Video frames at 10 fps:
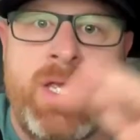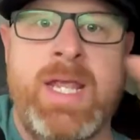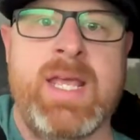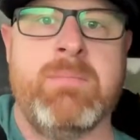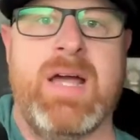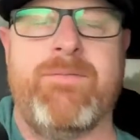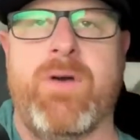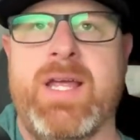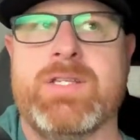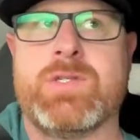And my
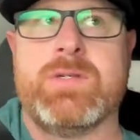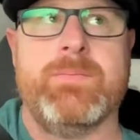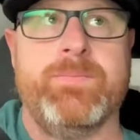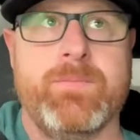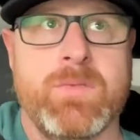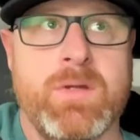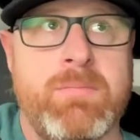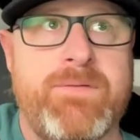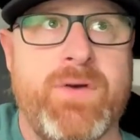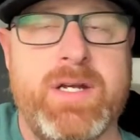friend
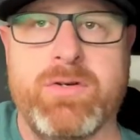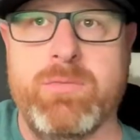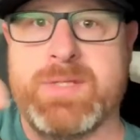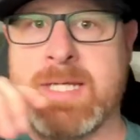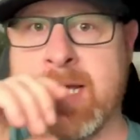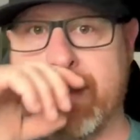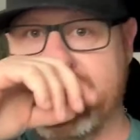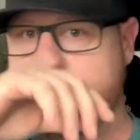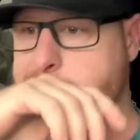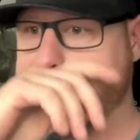group said,
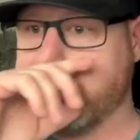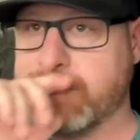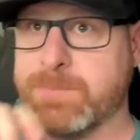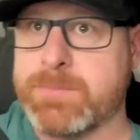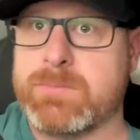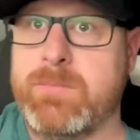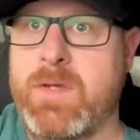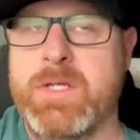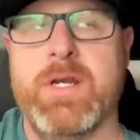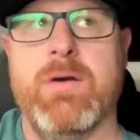
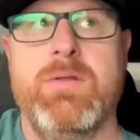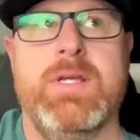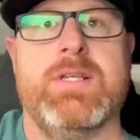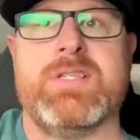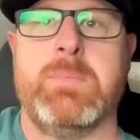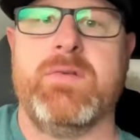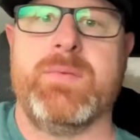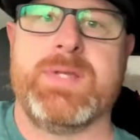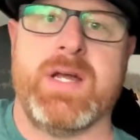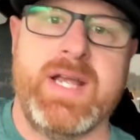some of
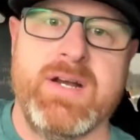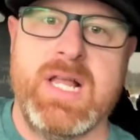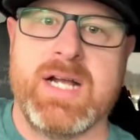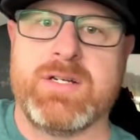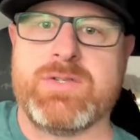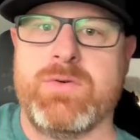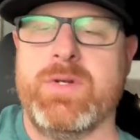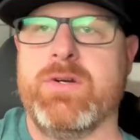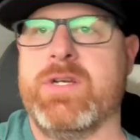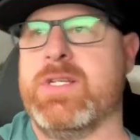them thought air lockers were
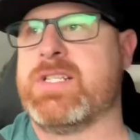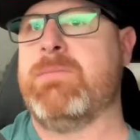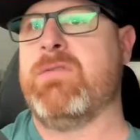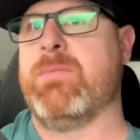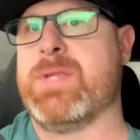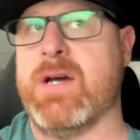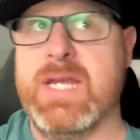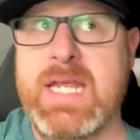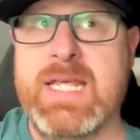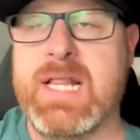real good. Some of them thought
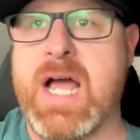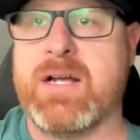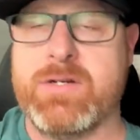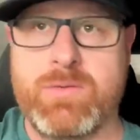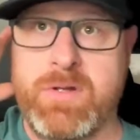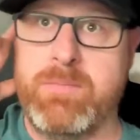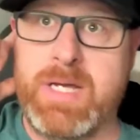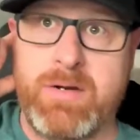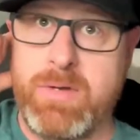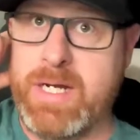e-lockers were the
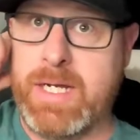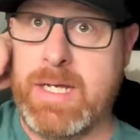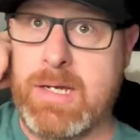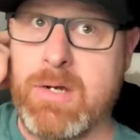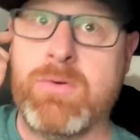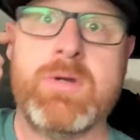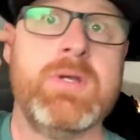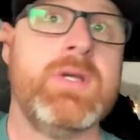better way to go.